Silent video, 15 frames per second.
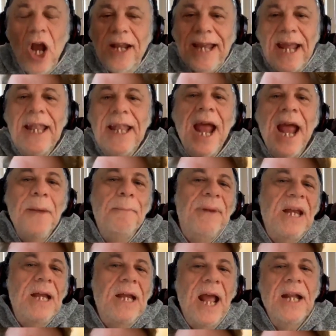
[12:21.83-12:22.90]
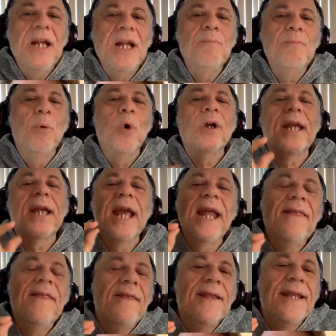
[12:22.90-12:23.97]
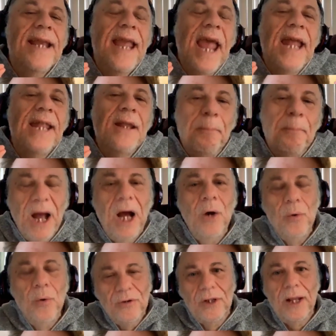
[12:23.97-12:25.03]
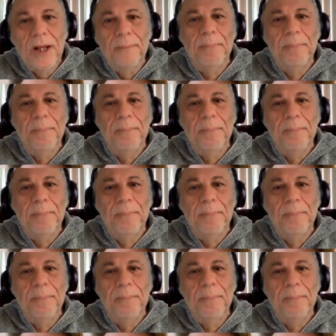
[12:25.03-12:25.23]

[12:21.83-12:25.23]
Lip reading: can they be any? Can the powers that